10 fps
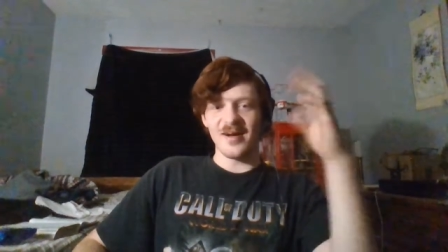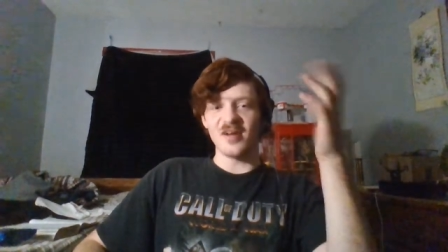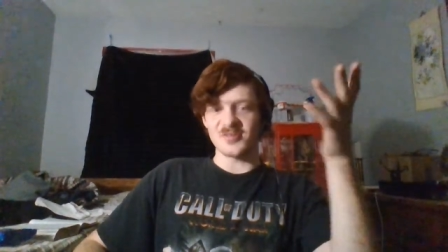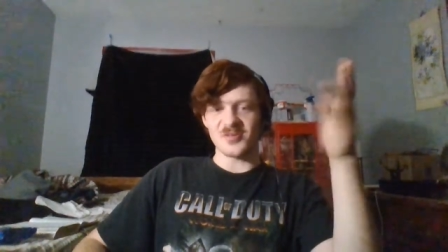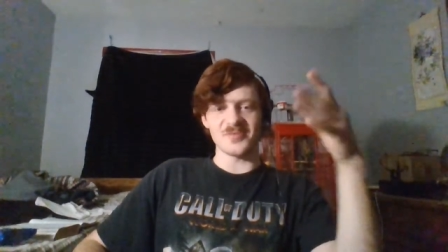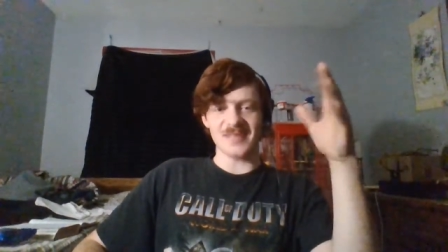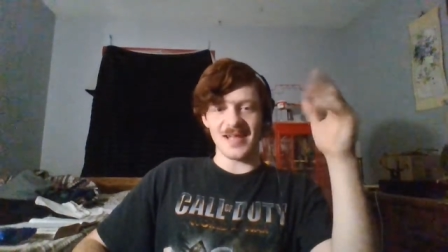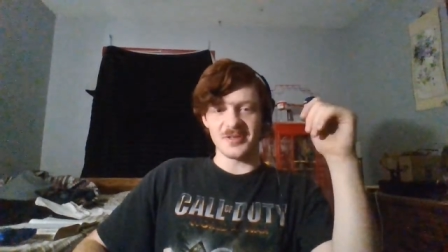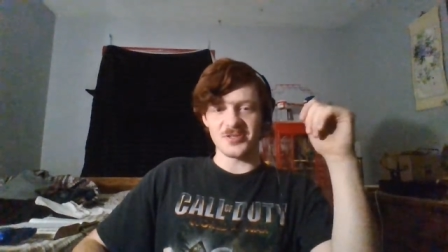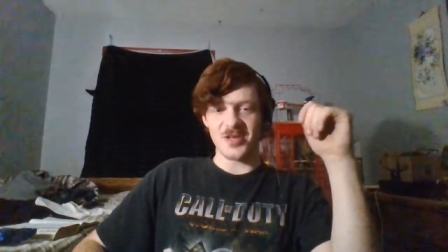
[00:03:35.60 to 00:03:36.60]
also
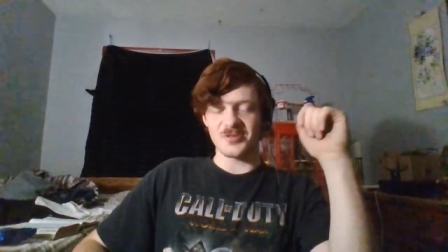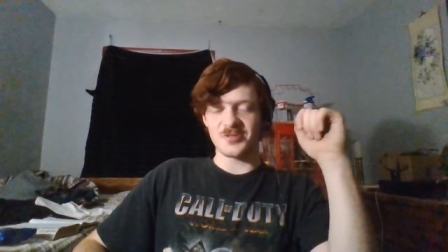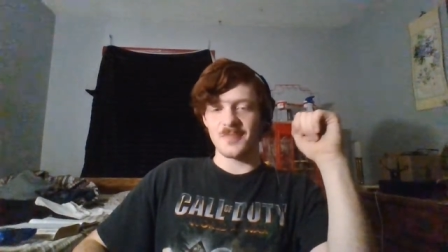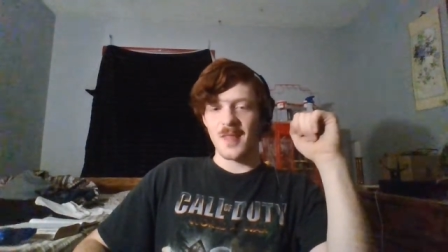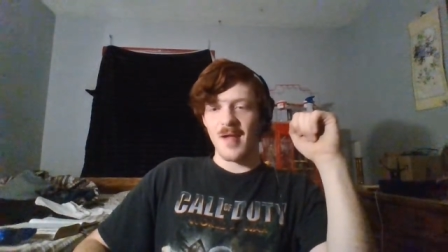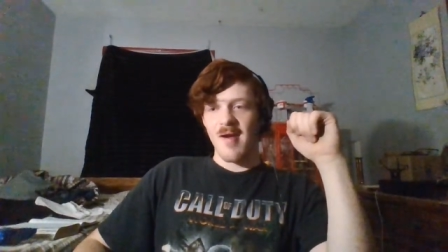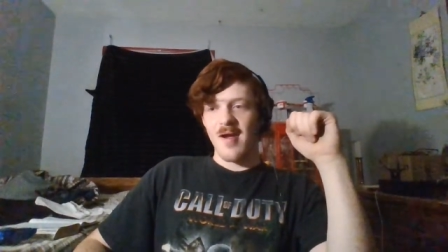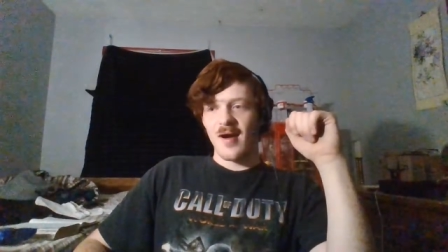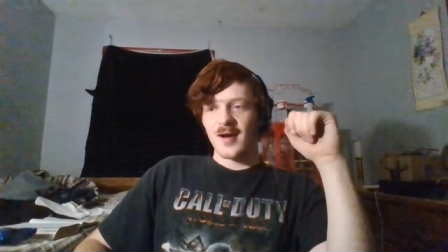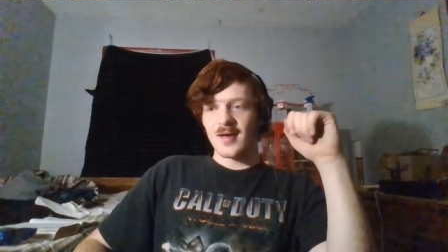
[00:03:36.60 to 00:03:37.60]
slightly changed.
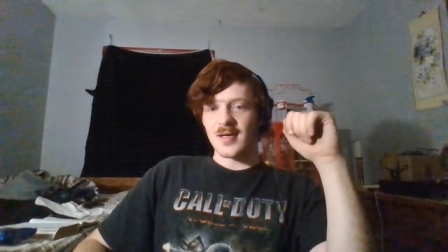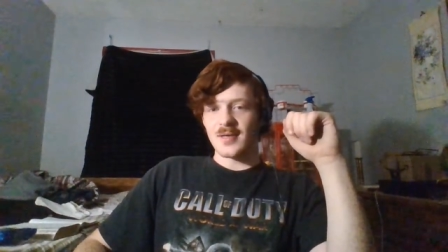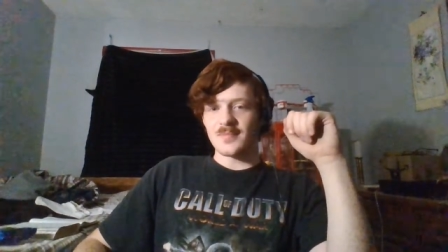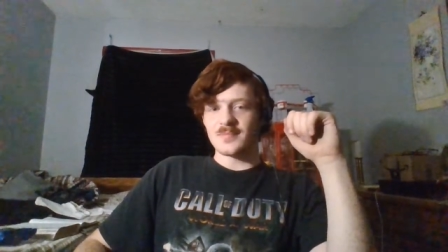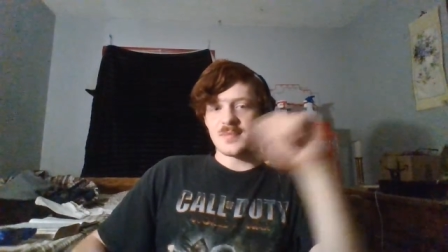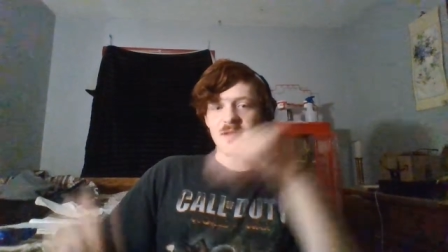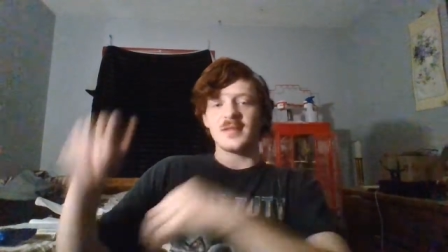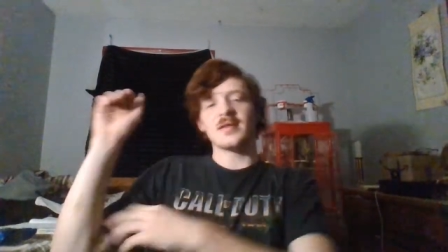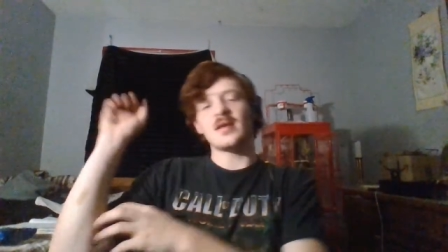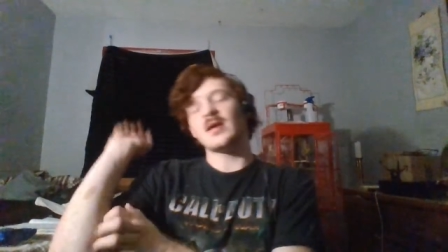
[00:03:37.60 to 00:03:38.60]
Um,
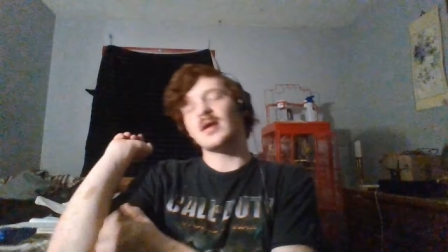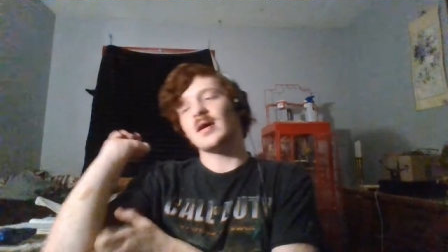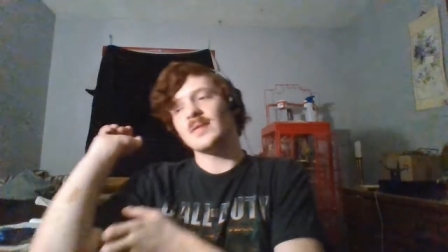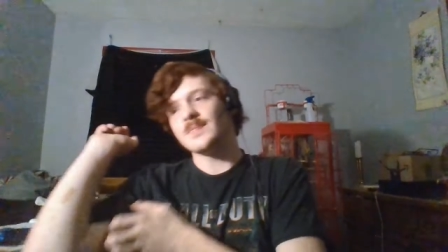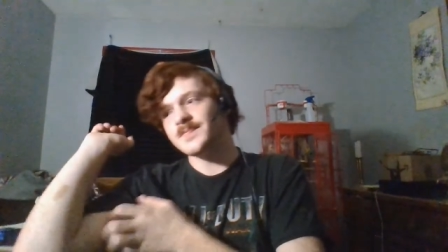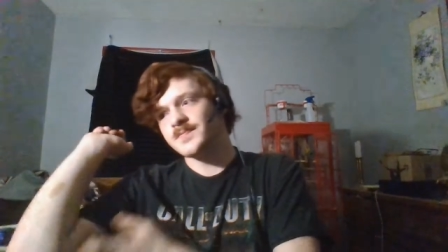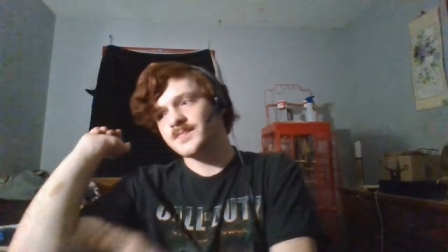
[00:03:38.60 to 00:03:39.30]
the um